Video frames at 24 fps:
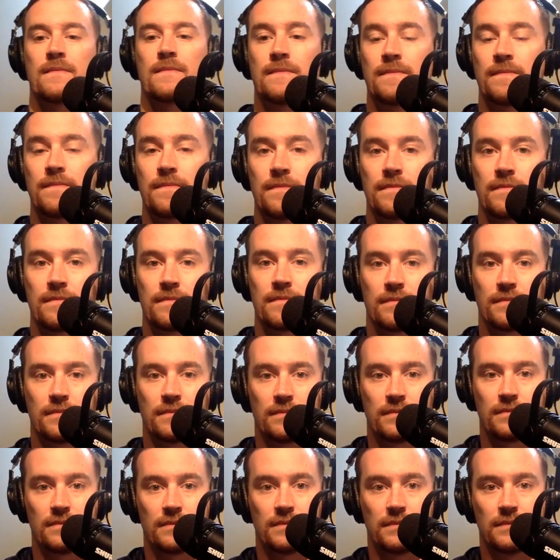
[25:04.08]

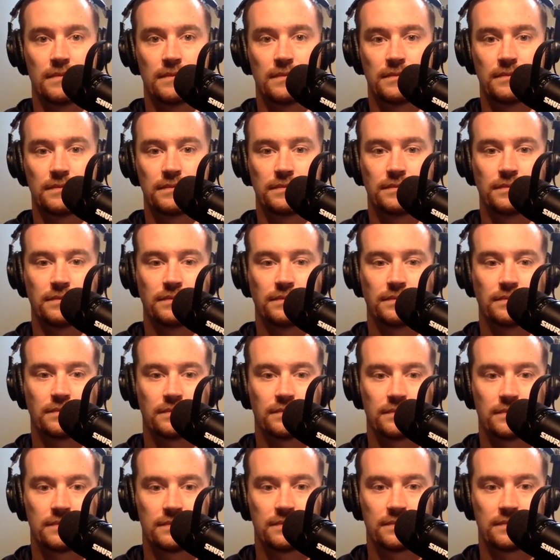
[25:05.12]

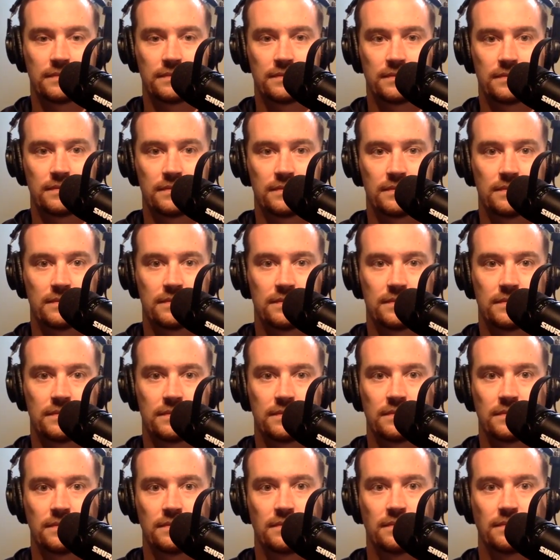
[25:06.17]

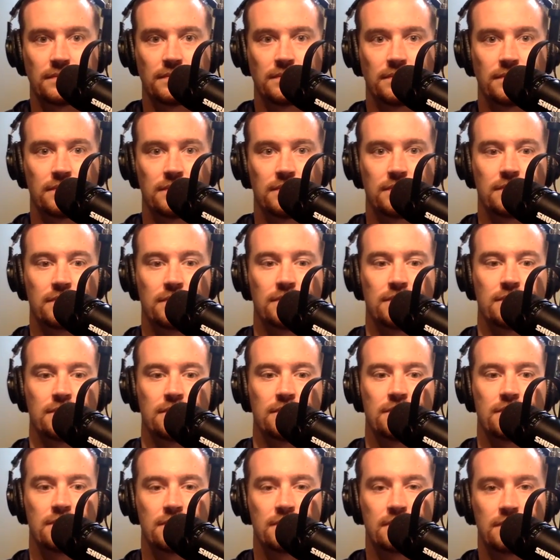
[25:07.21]

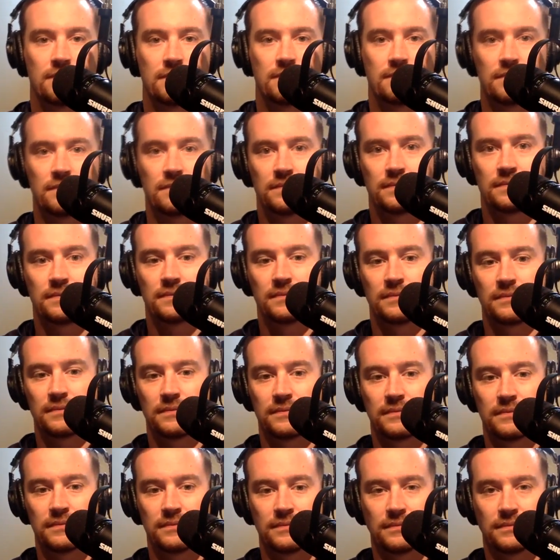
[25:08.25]

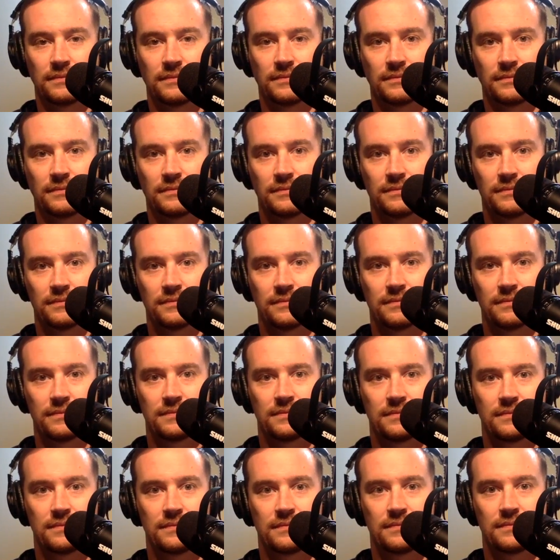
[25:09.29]

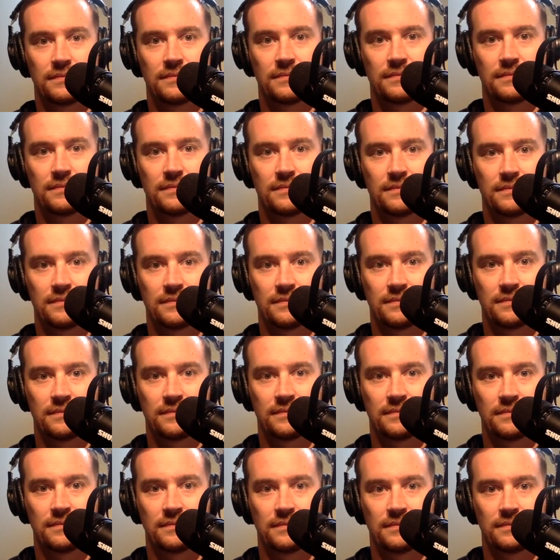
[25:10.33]

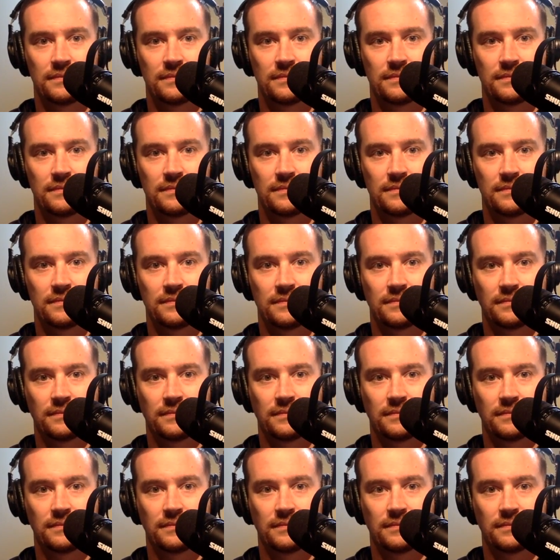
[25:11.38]
The person shown says nothing.